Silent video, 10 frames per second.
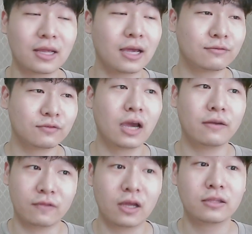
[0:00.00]

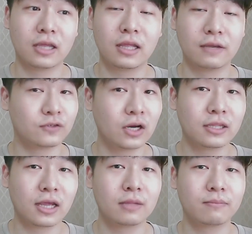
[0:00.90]
I've tried
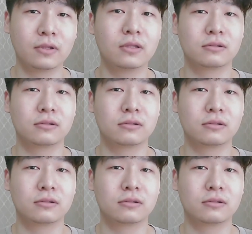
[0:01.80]
that, but